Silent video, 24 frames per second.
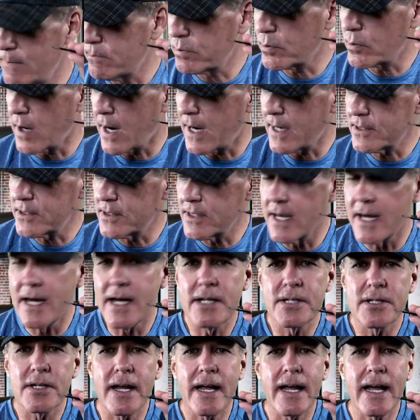
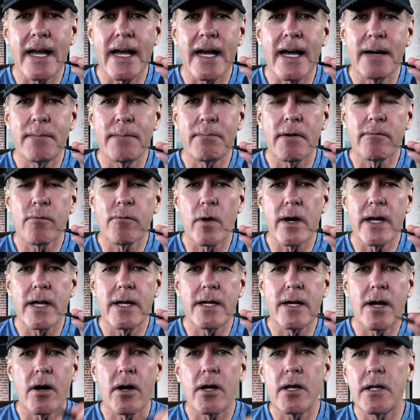process, and before you
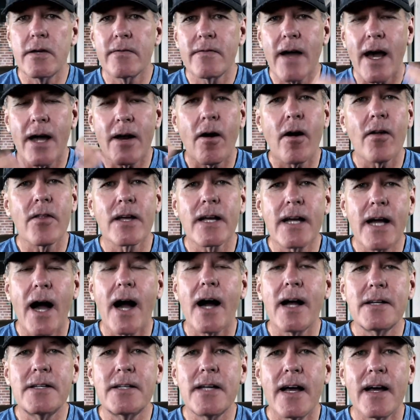know it, you've got all the
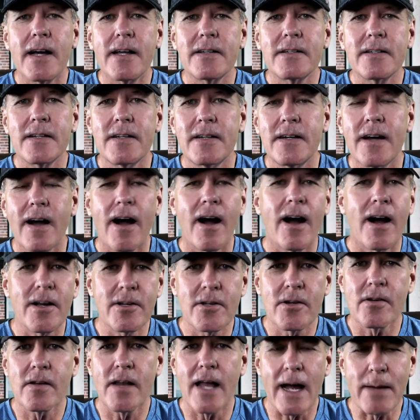content on
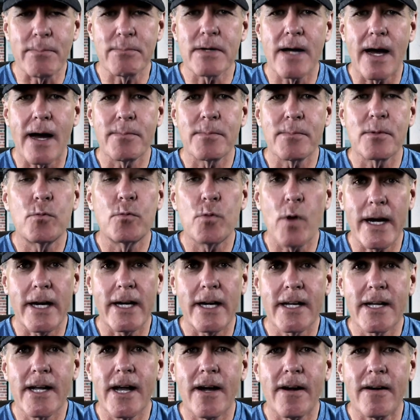your laptop ready to
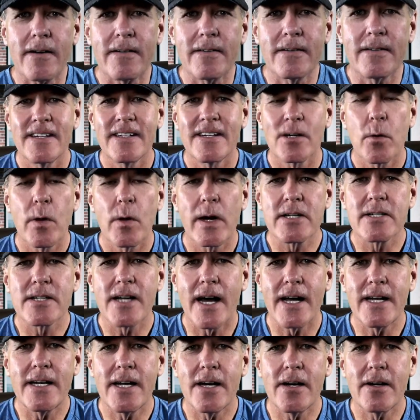go. Quick
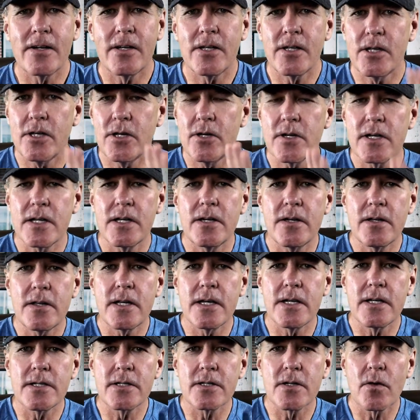side note, you can do
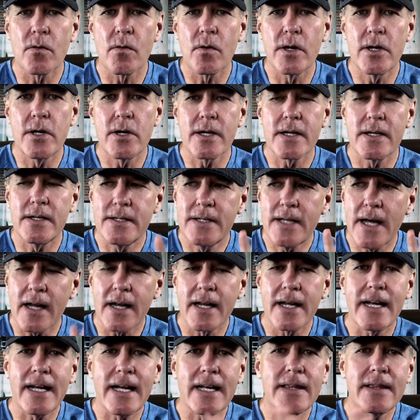this or you can
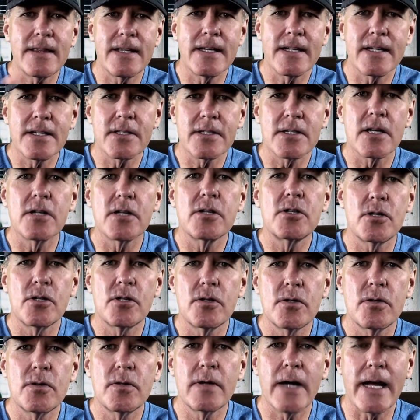delegate this
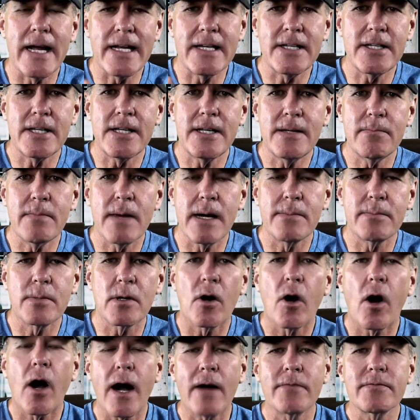to a team member.
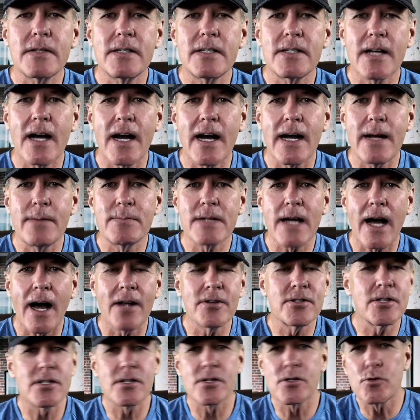Oftentimes, I'll
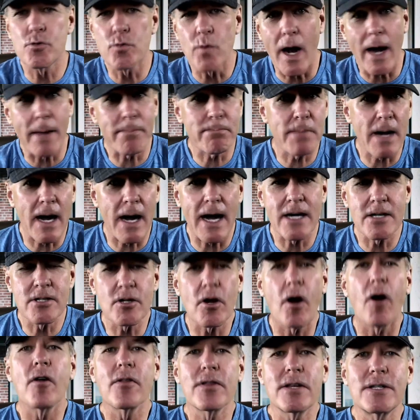just Dropbox
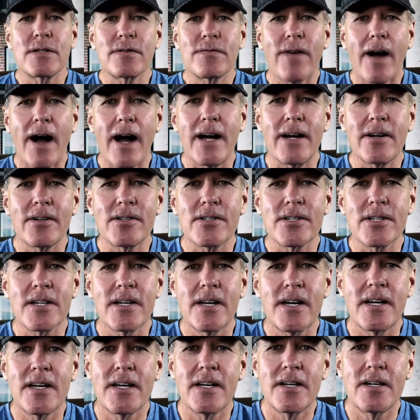all these files
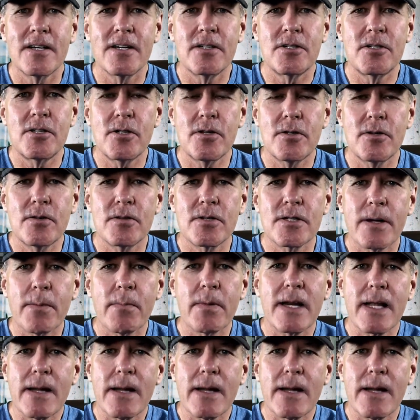to somebody